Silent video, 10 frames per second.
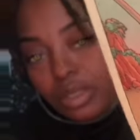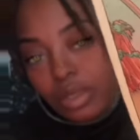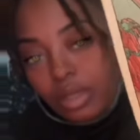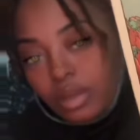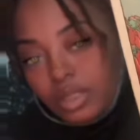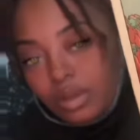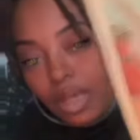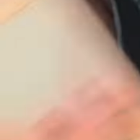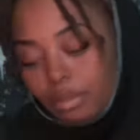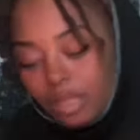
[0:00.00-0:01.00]
here comes some
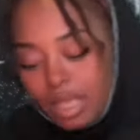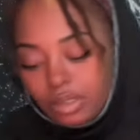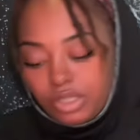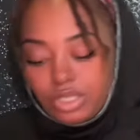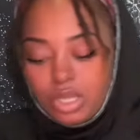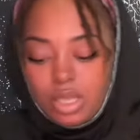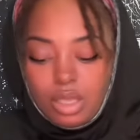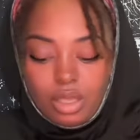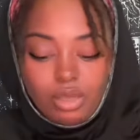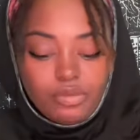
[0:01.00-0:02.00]
kind of blockage,
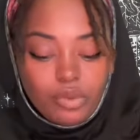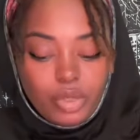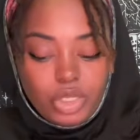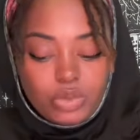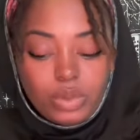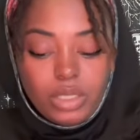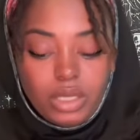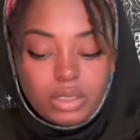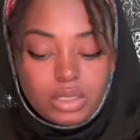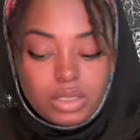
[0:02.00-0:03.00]
avoidance,
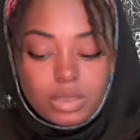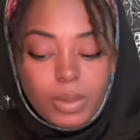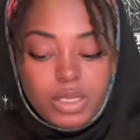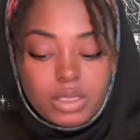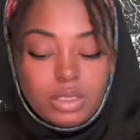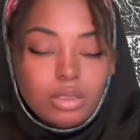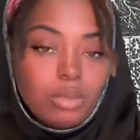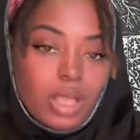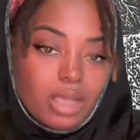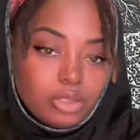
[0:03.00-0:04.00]
reluctance. This person could have
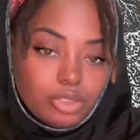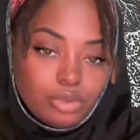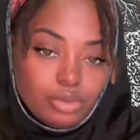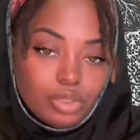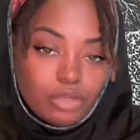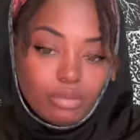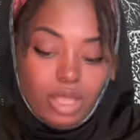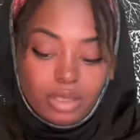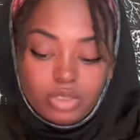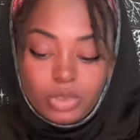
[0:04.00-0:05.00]
blocked you. You could have
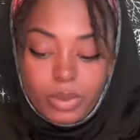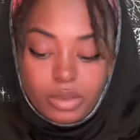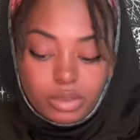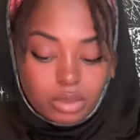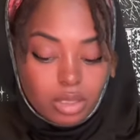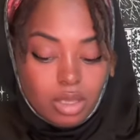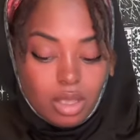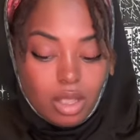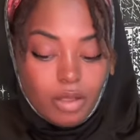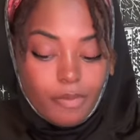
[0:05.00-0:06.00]
blocked this person.
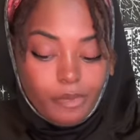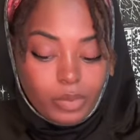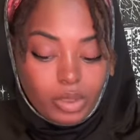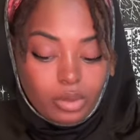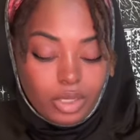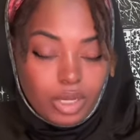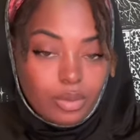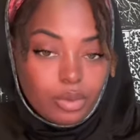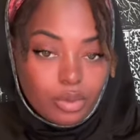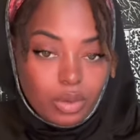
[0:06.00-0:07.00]
Okay, they
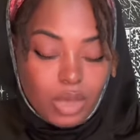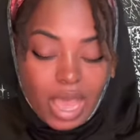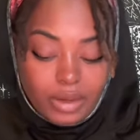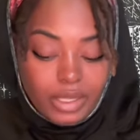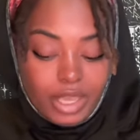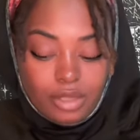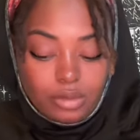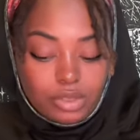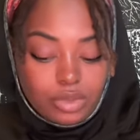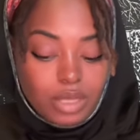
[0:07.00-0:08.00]
regret how they
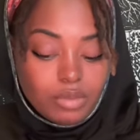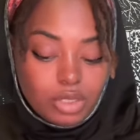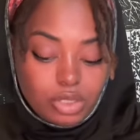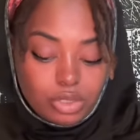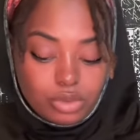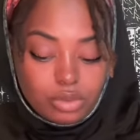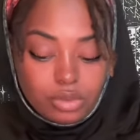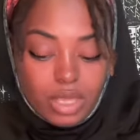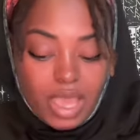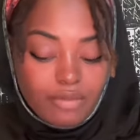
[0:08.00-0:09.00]
handled you. They miss you. They have